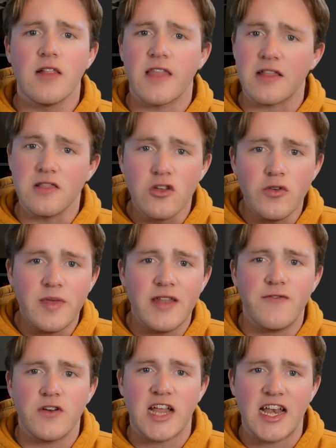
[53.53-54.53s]
like
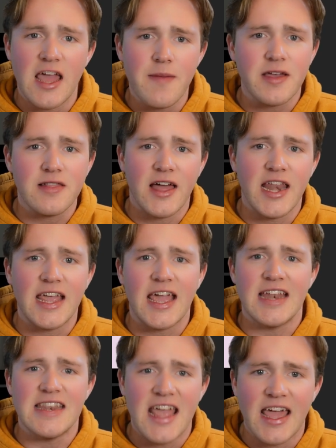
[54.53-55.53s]
Lumen for dynamic
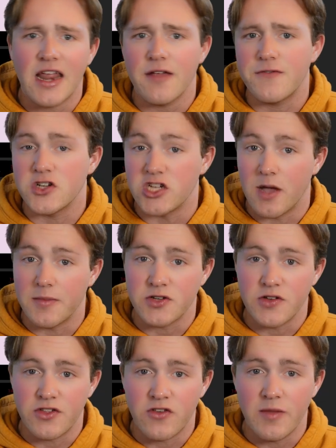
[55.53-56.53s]
lighting and Nanite for
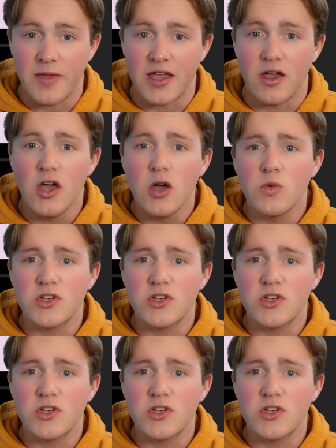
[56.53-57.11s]
geometry streaming,